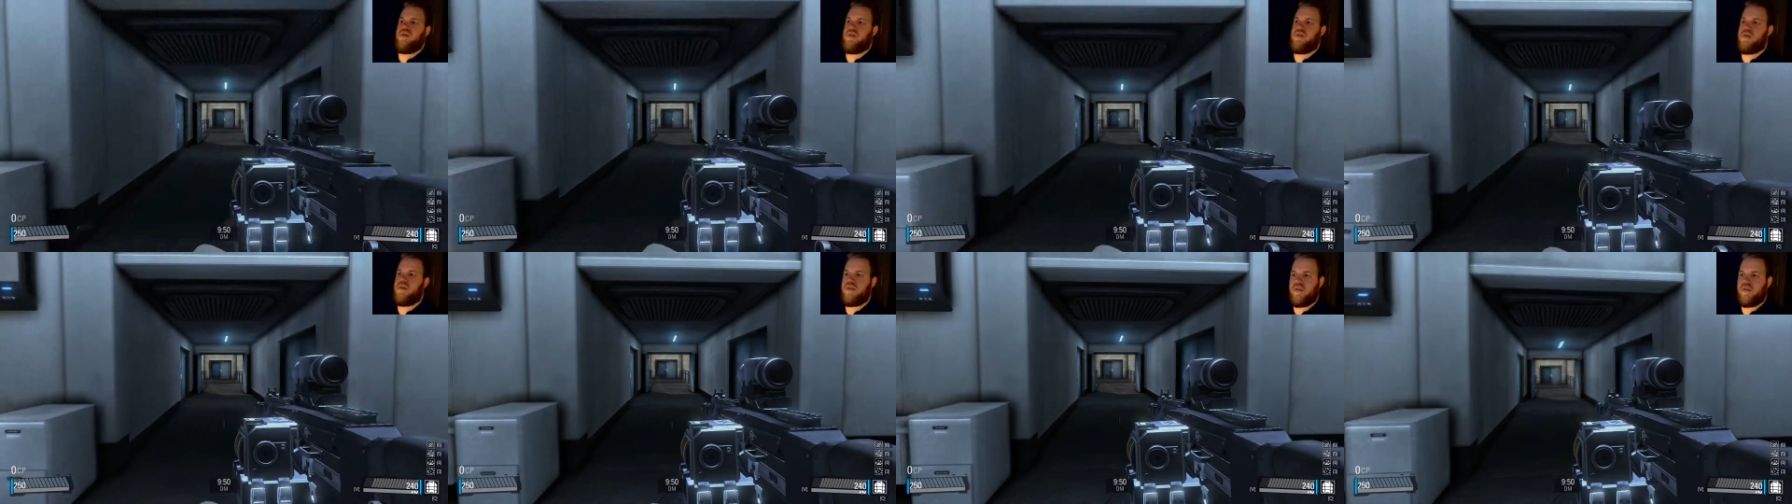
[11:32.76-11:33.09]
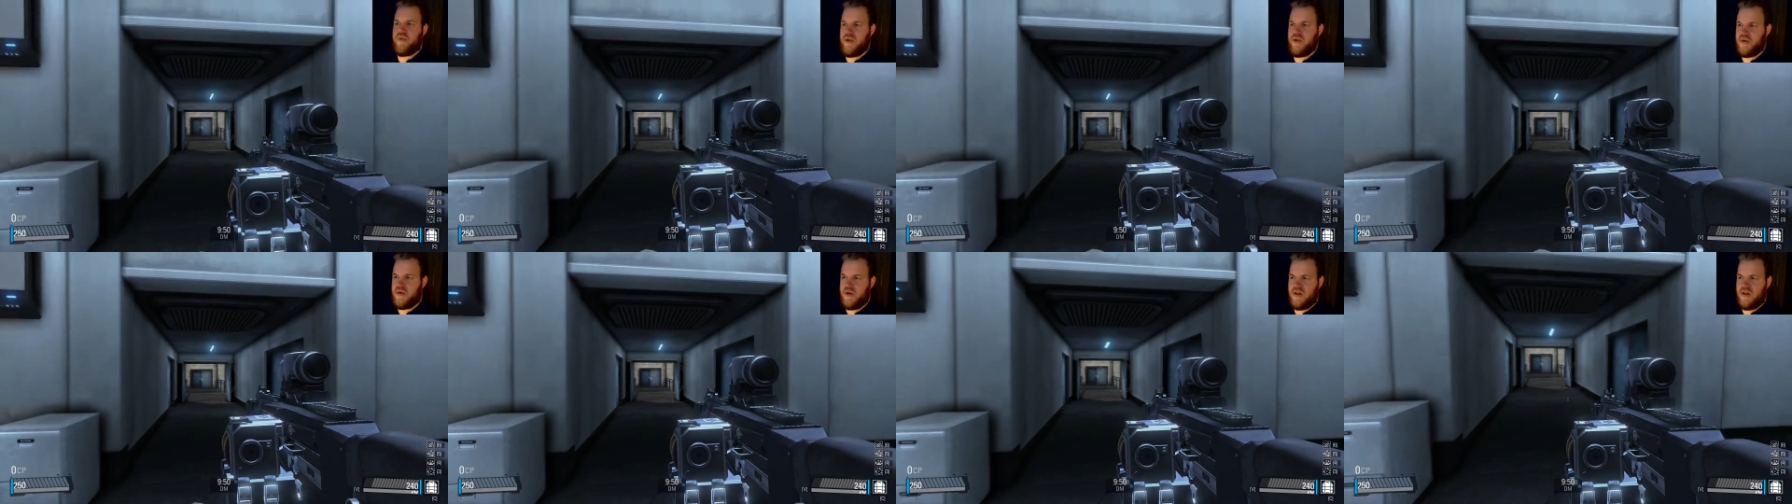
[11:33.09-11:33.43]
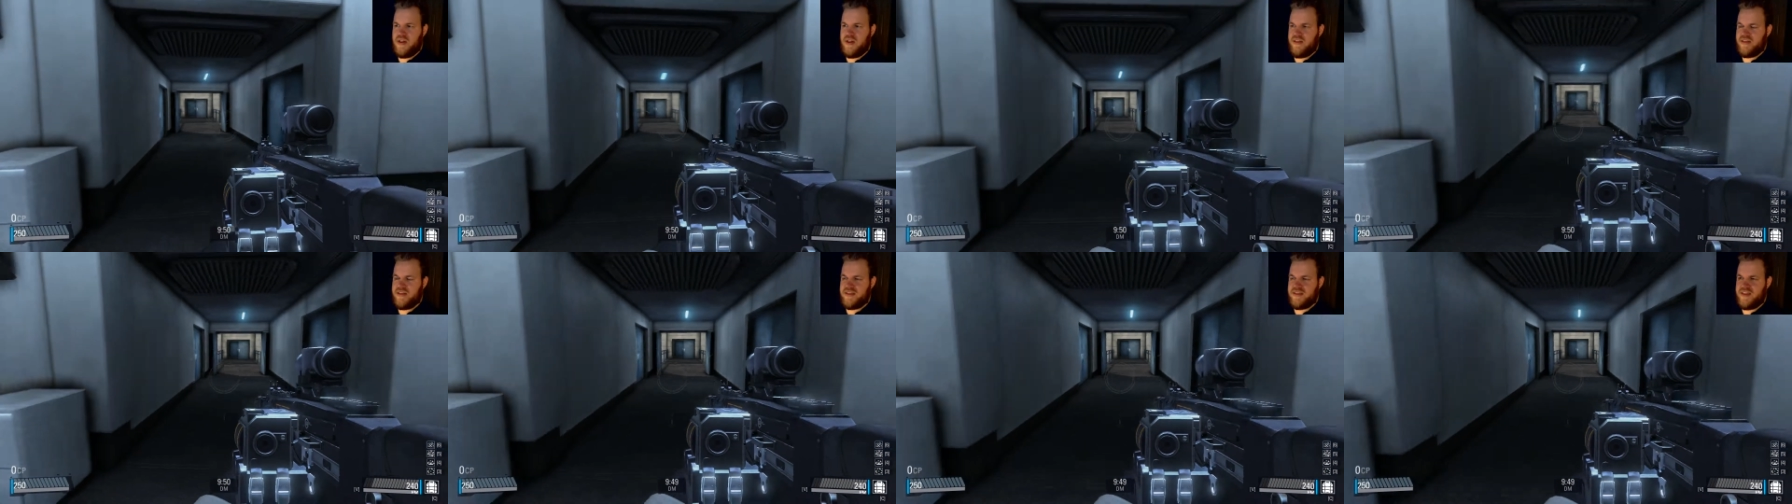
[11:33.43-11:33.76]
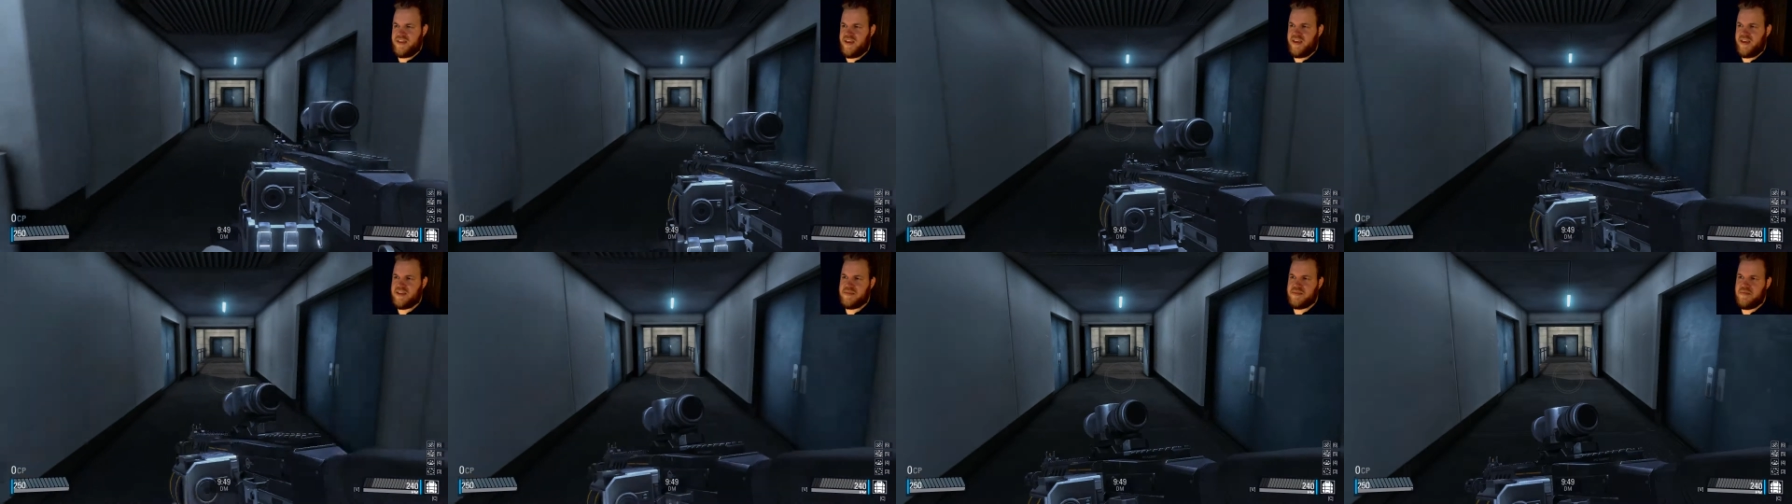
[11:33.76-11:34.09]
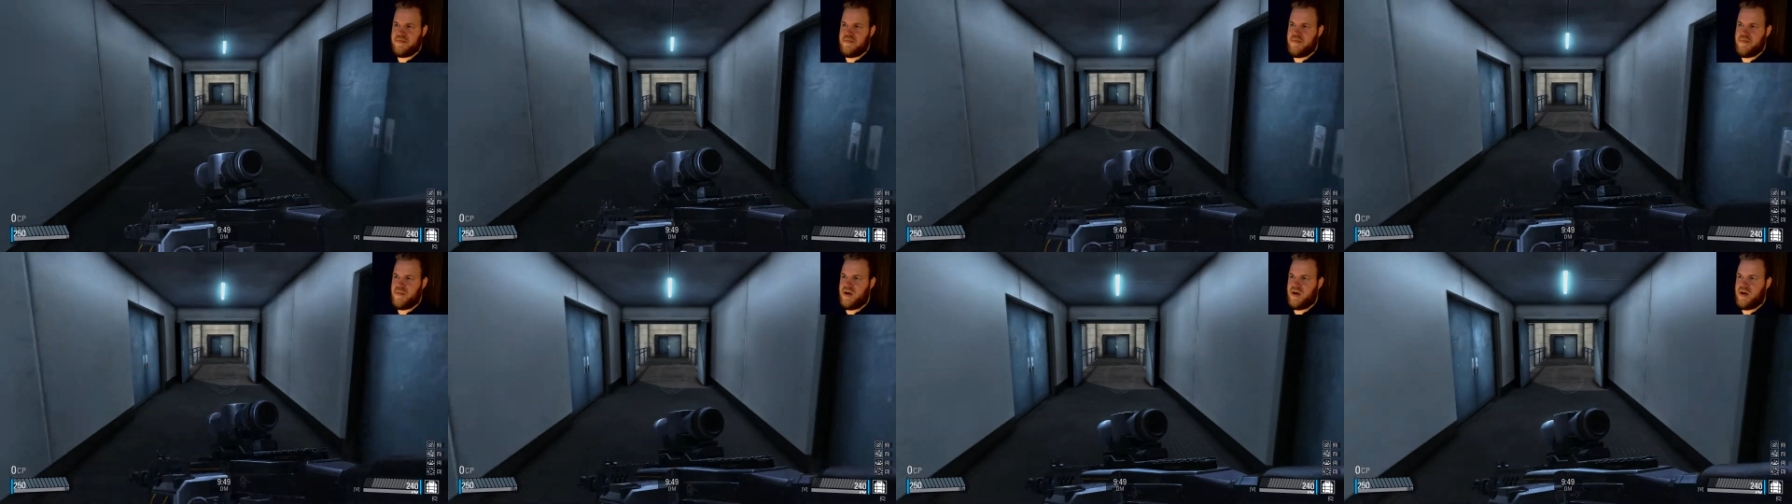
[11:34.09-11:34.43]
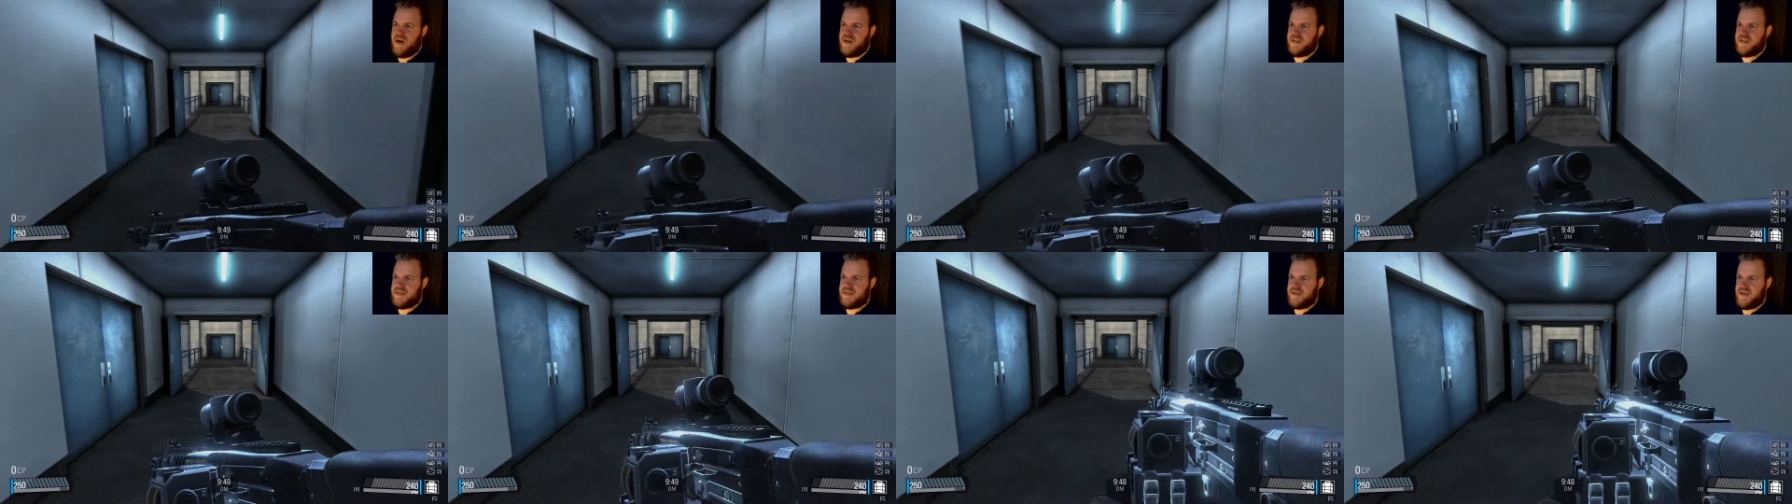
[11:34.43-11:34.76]
oh, the recoil on this thing is
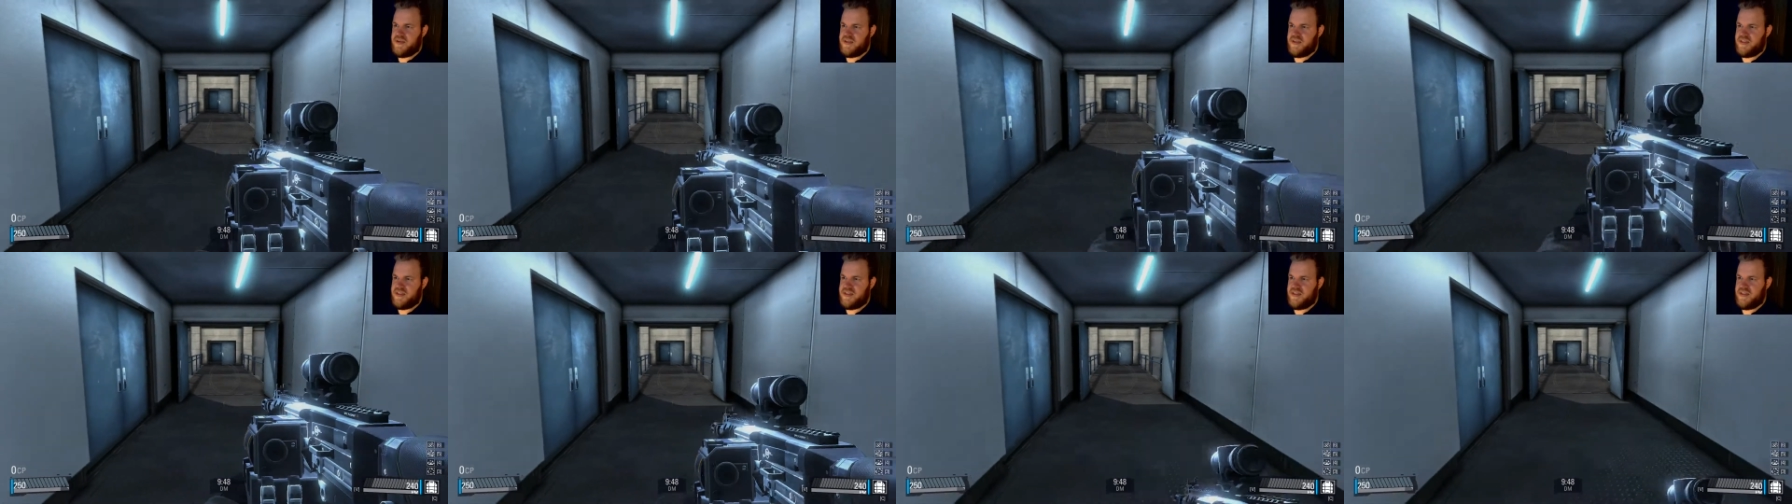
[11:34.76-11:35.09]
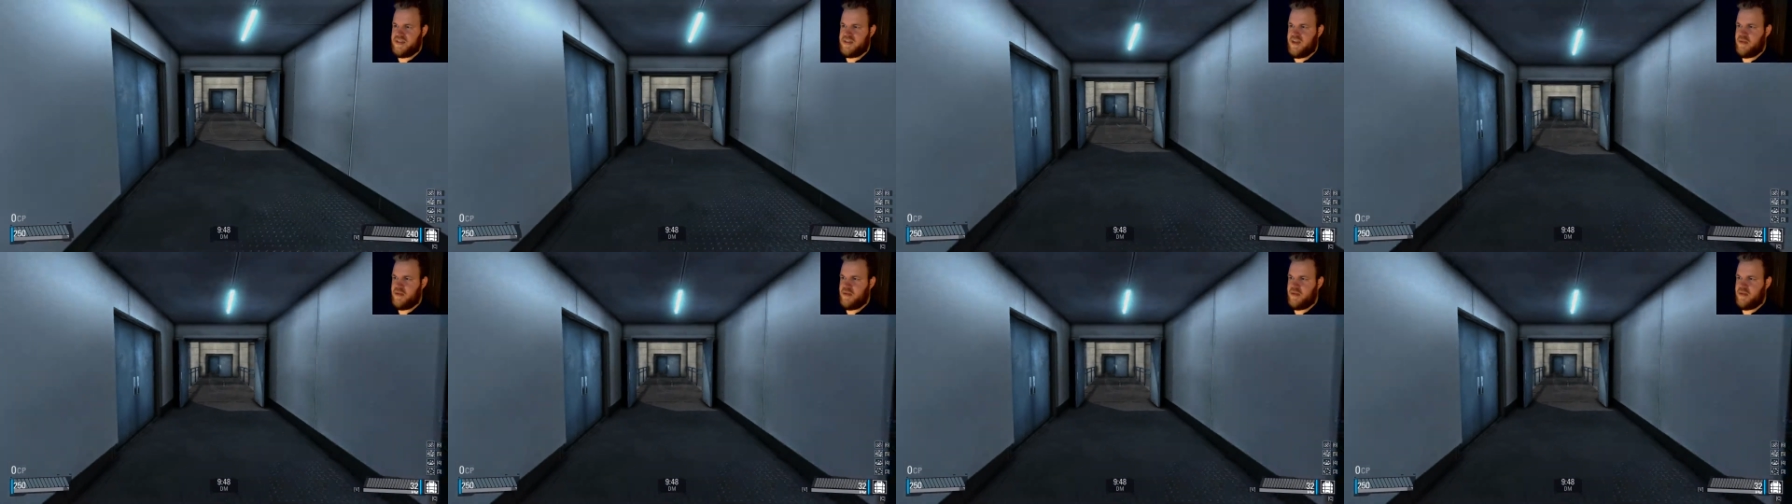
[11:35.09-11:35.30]
monstrous.